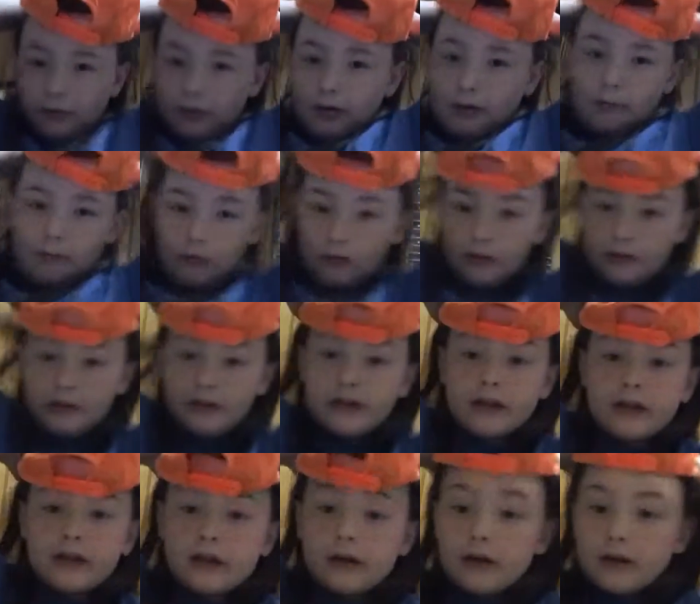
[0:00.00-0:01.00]
wear
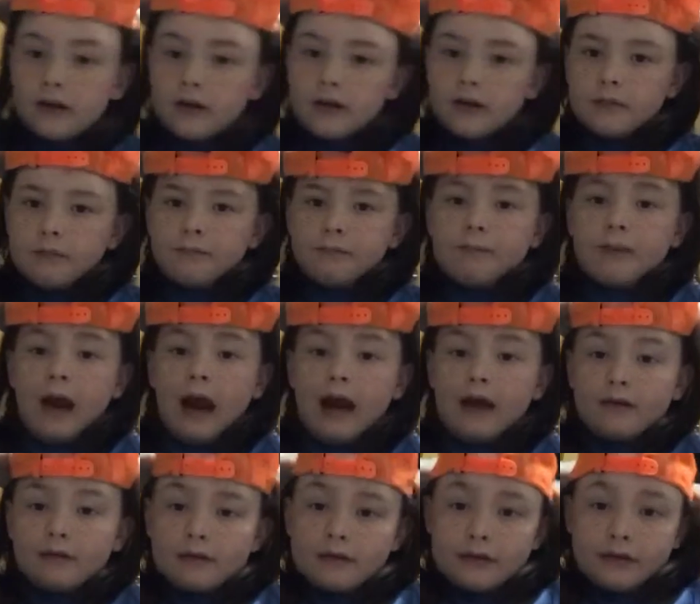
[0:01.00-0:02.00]
mostly
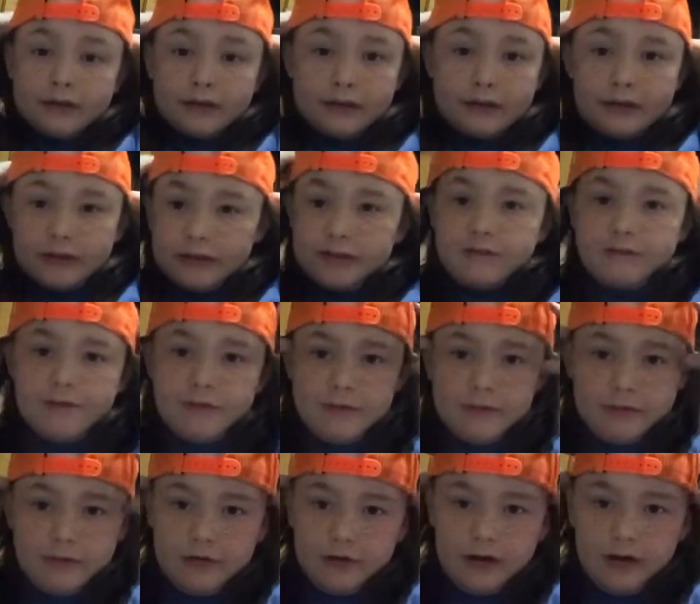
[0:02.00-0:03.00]
backwards. It doesn't
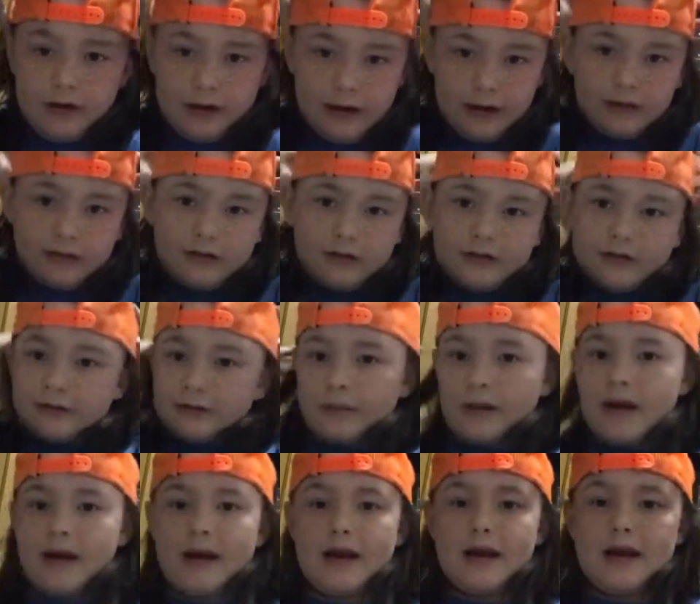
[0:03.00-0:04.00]
fit me right now because
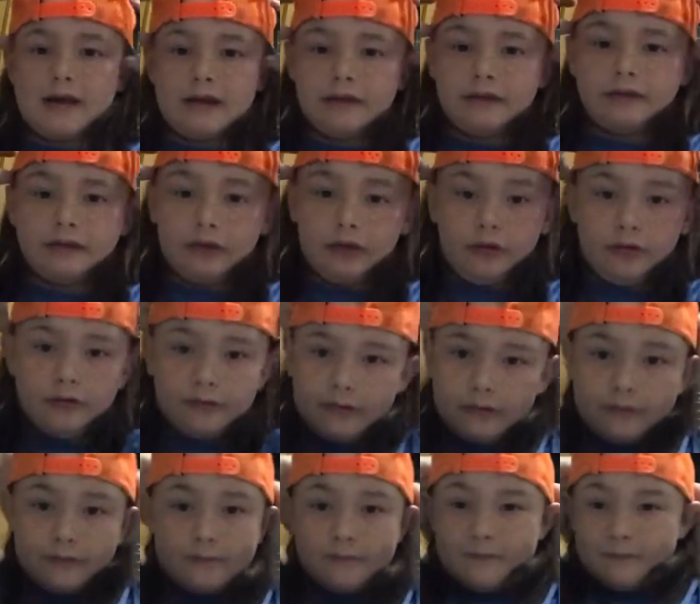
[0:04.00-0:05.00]
my head has grown.
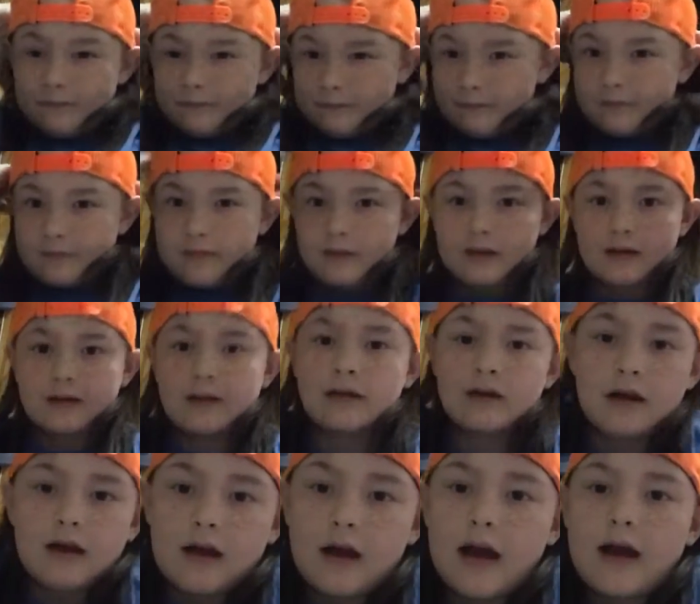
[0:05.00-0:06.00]

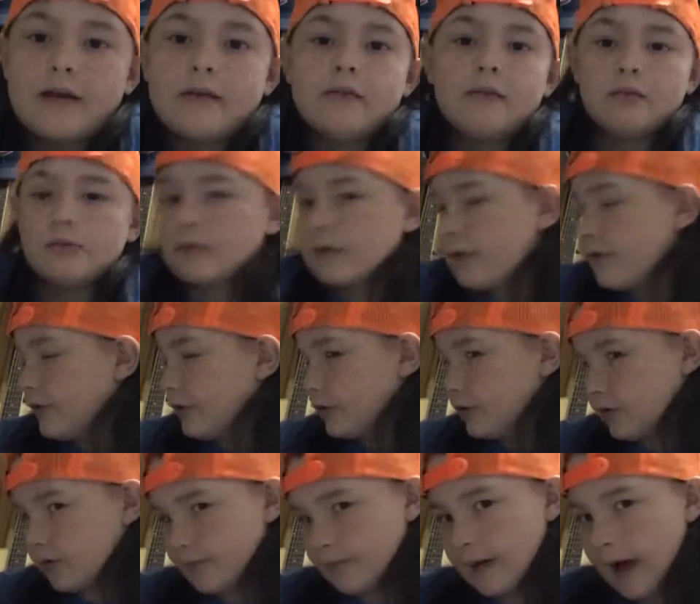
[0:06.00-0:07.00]
I don't know, wear this
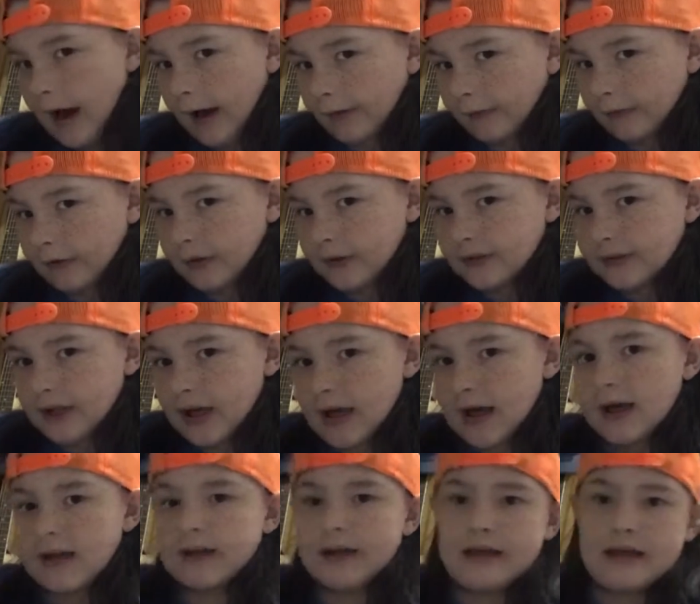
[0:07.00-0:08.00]
for backwards.
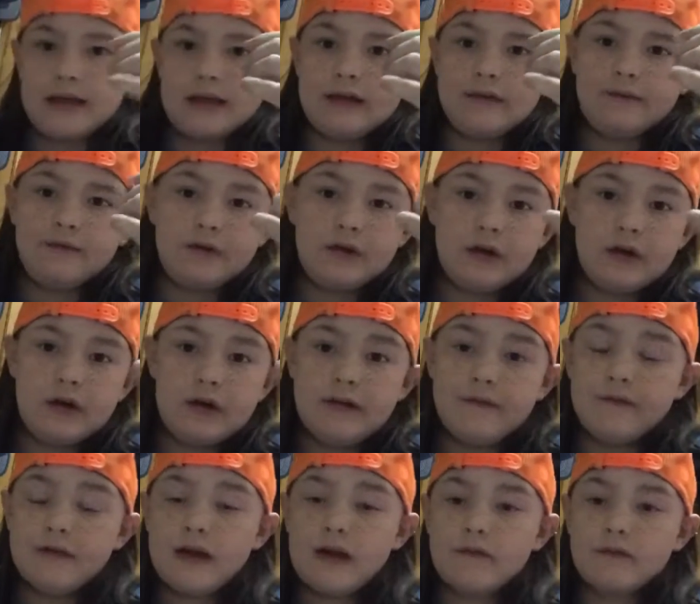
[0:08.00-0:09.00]
I like it for
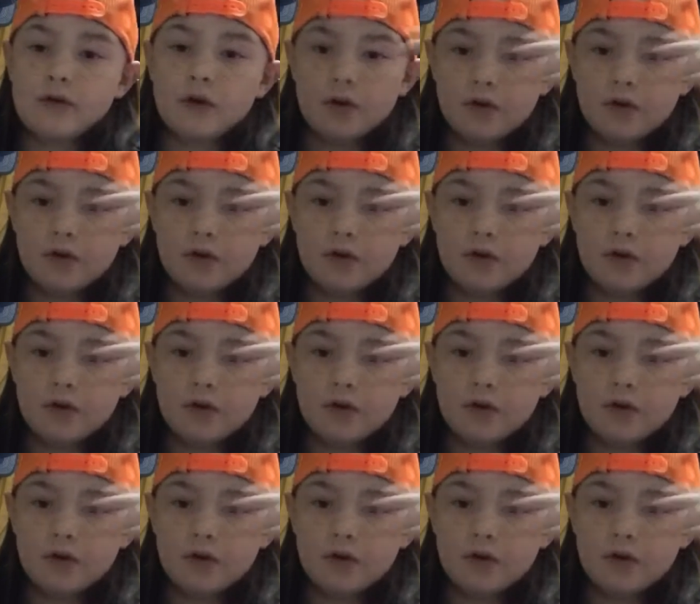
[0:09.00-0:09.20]
if I ever